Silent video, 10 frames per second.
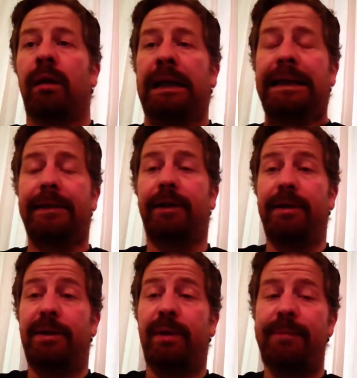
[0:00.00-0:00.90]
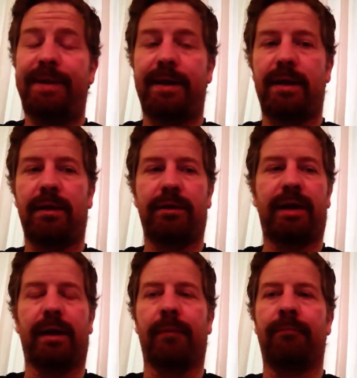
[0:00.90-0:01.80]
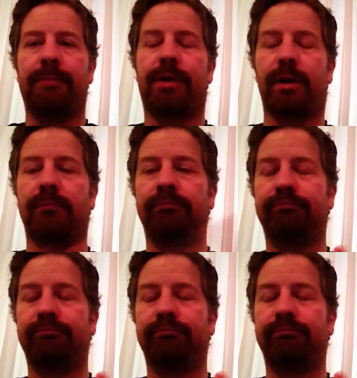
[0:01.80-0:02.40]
Hey there, interwebs. Okay, so